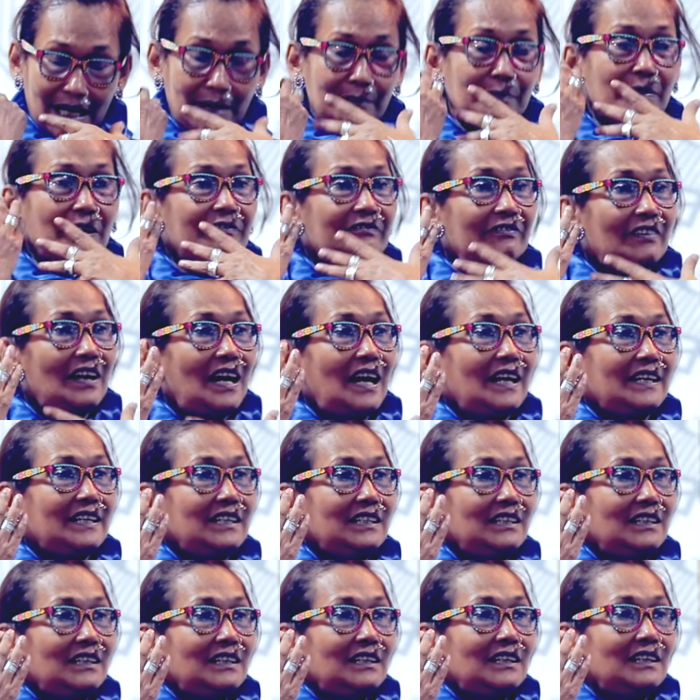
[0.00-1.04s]

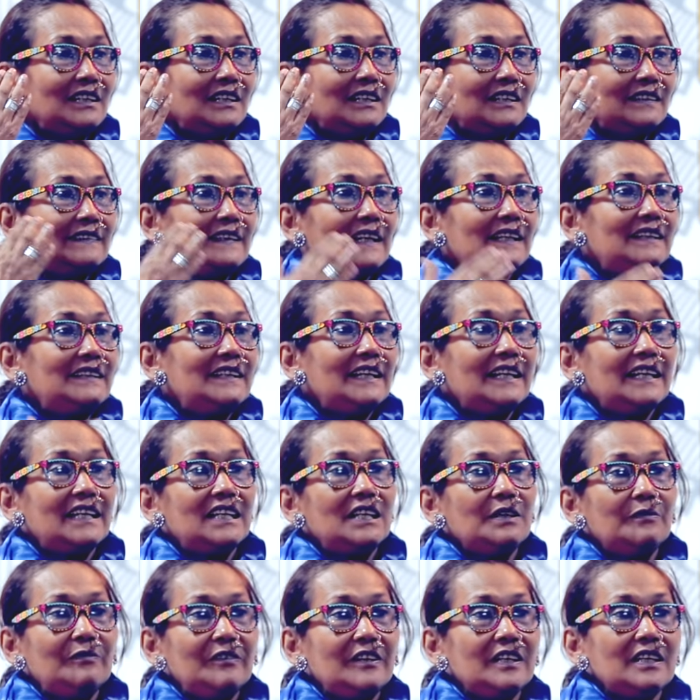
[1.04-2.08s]
MFI that they're
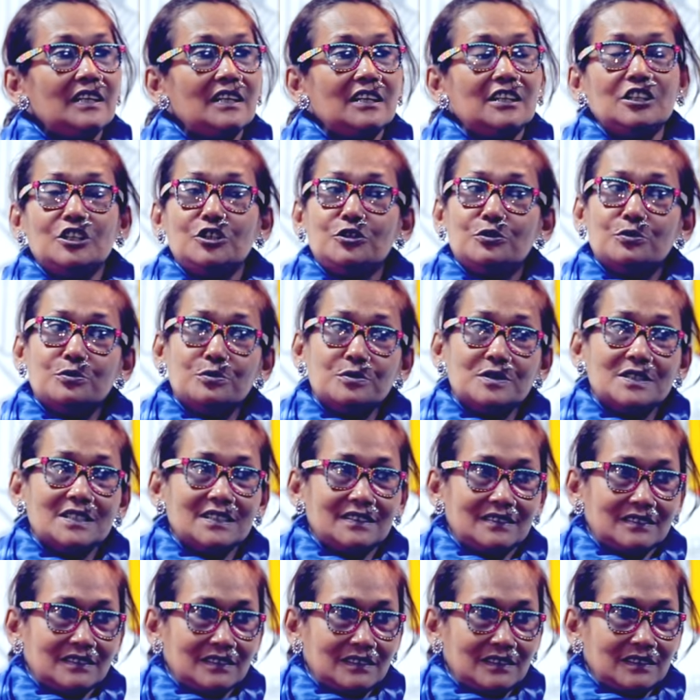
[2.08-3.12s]
giving, and use
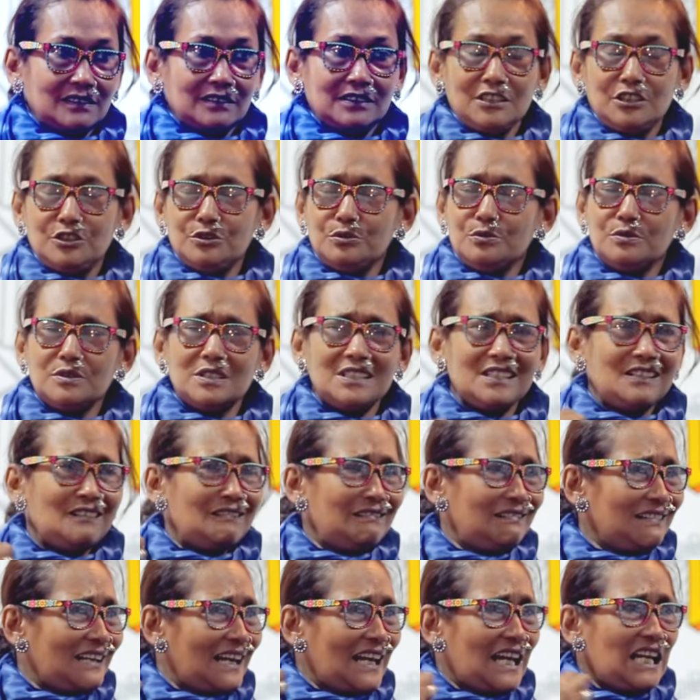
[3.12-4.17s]
it. Use
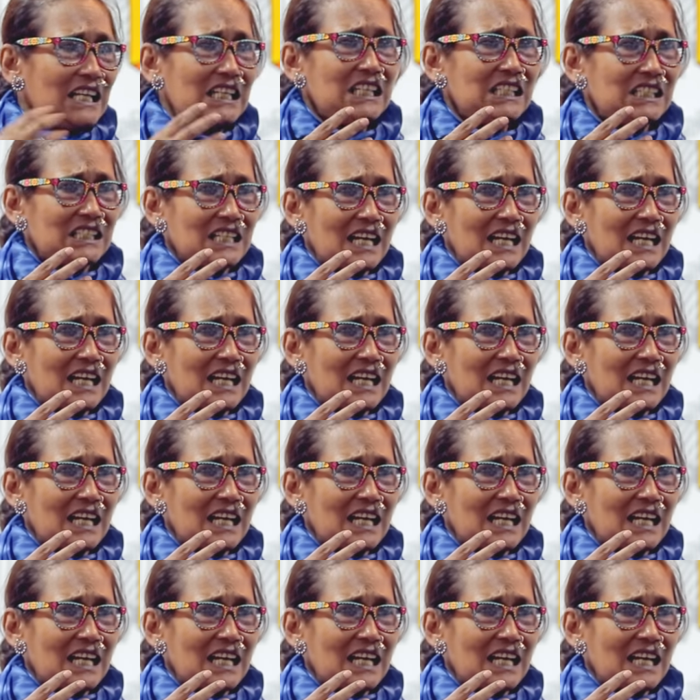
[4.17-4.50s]
your any